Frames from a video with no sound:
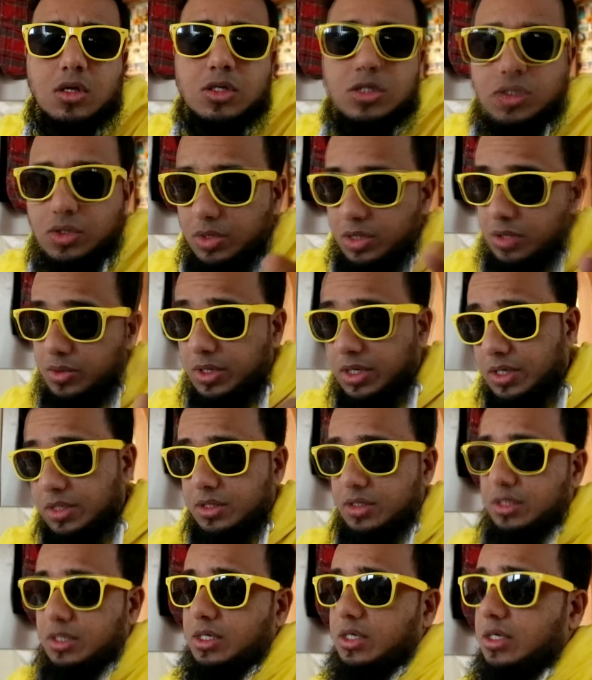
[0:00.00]
So anyway,
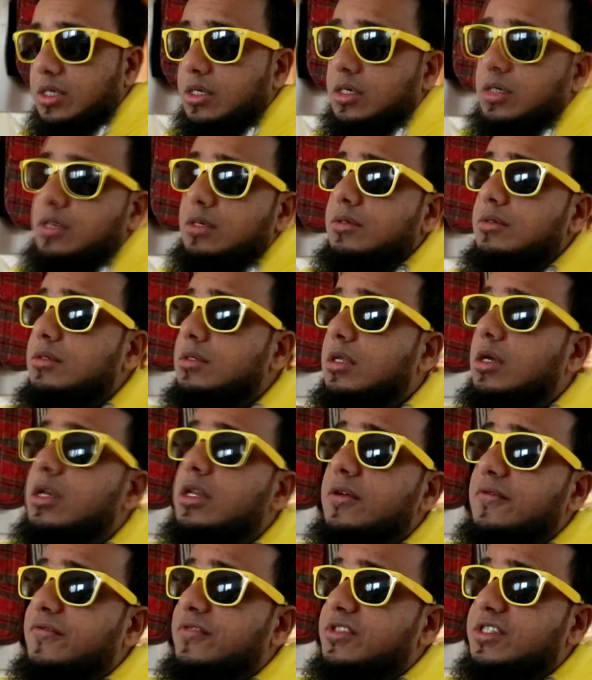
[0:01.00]
the
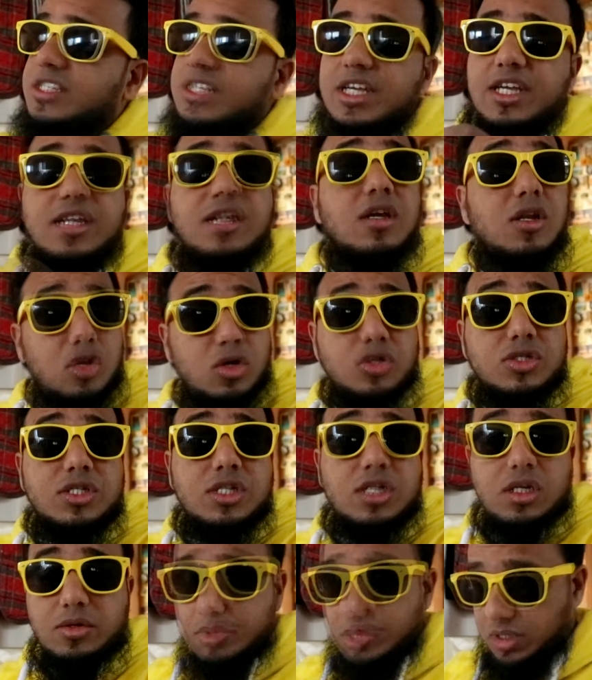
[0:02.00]
lineup for today looks a
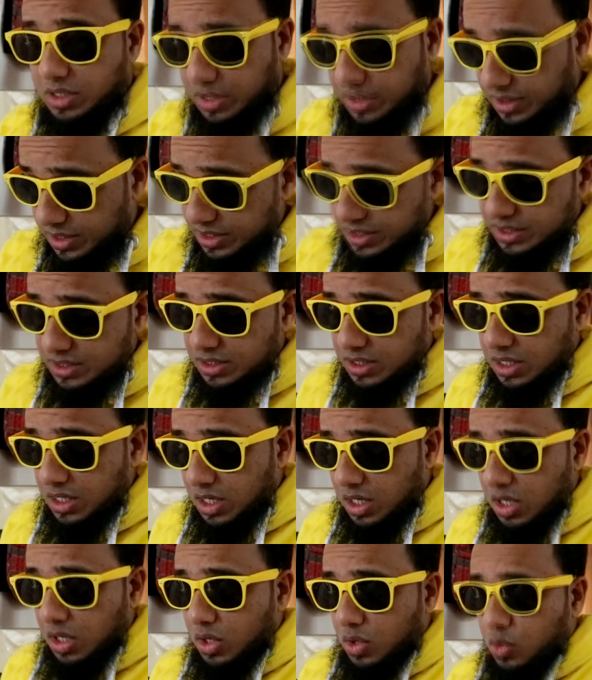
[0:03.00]
little bit like this.
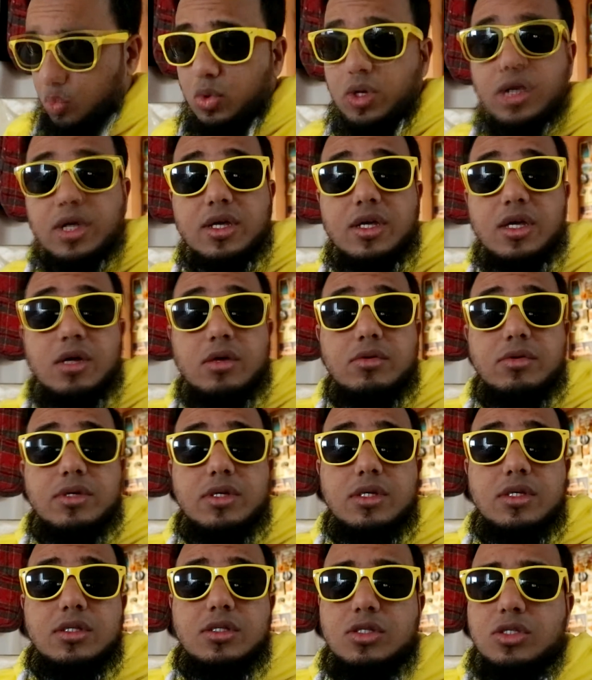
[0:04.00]
We're
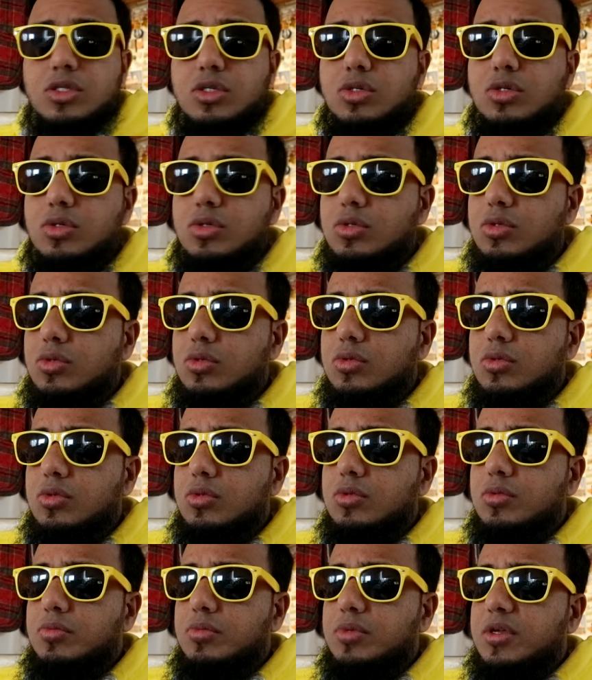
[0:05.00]
going to
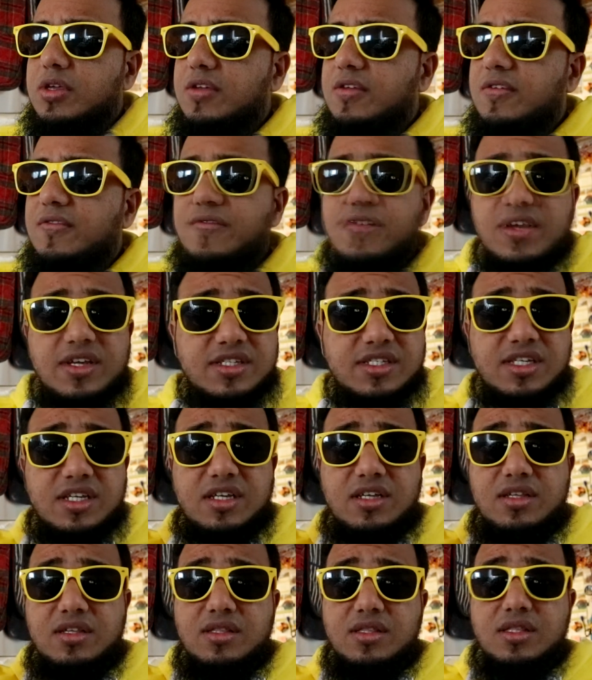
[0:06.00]
be
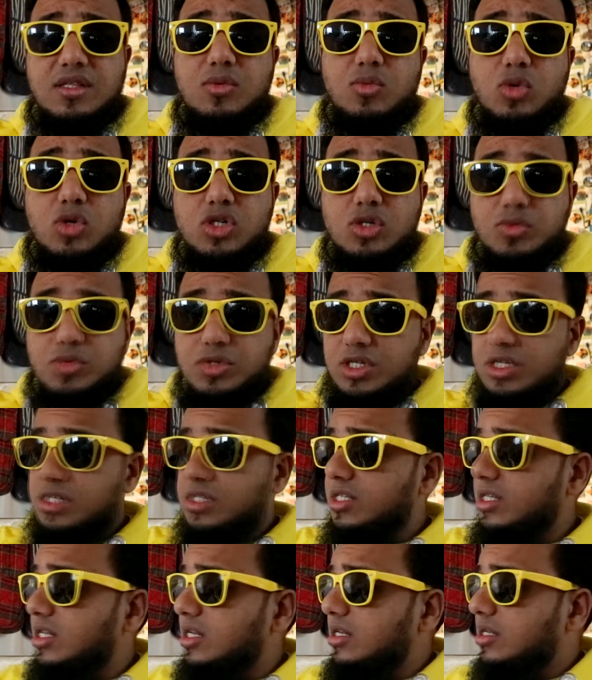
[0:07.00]
fixing the washing machine
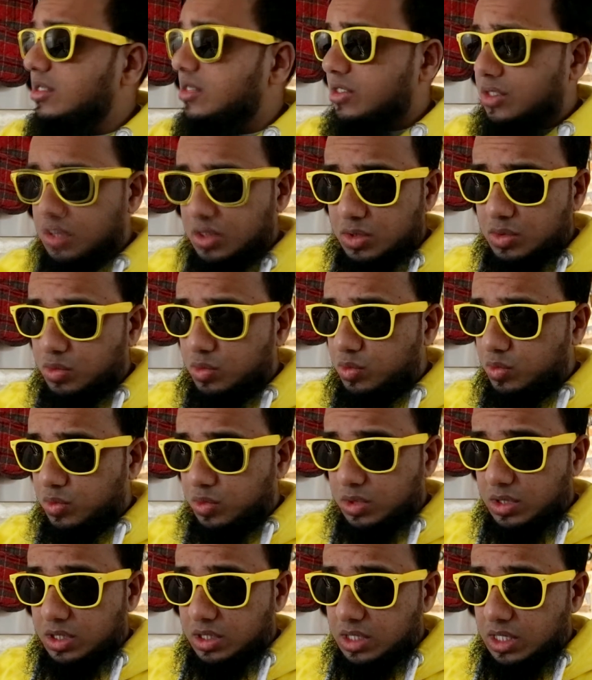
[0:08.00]
today. So
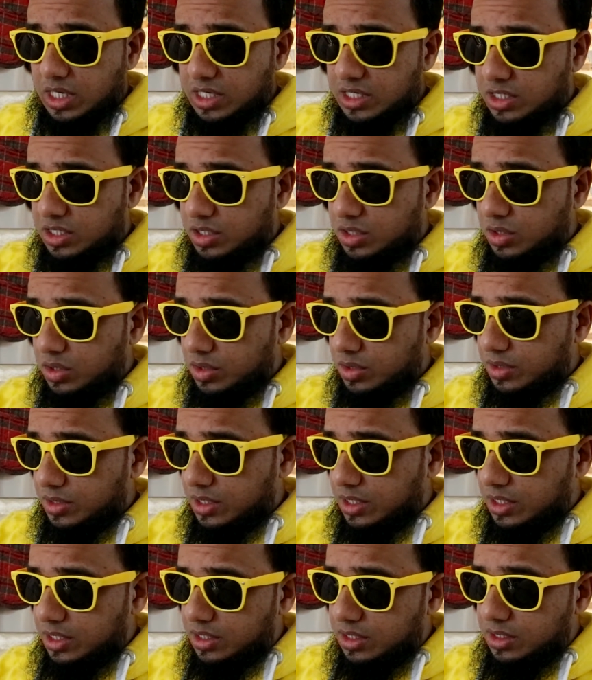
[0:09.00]
we actually got
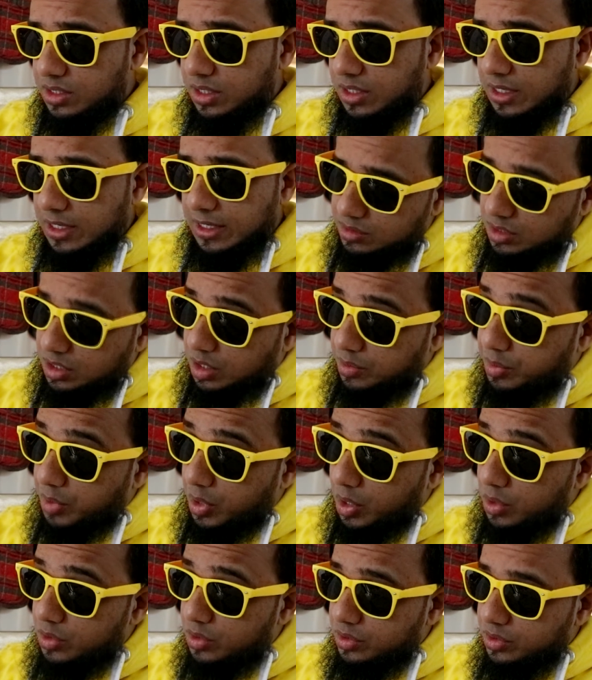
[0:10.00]
the
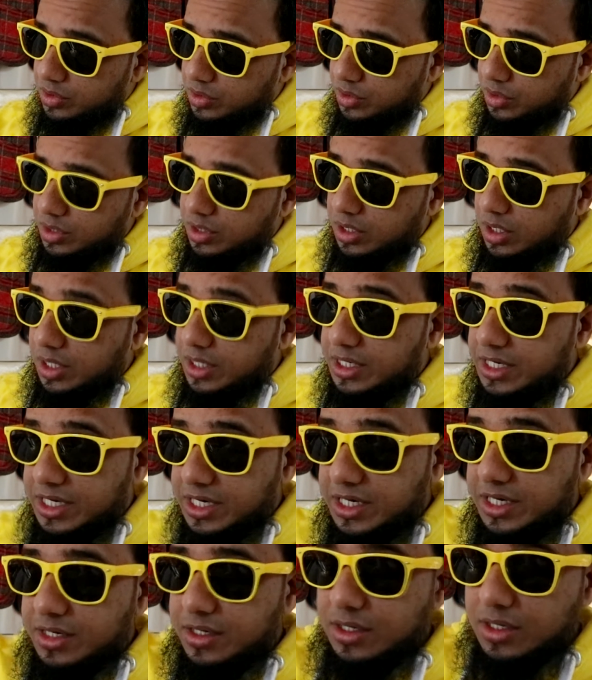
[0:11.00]
components that I
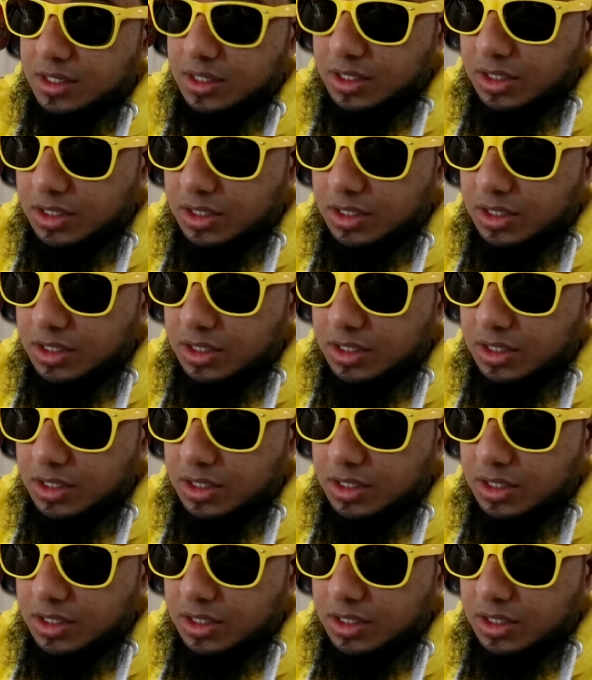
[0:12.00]
needed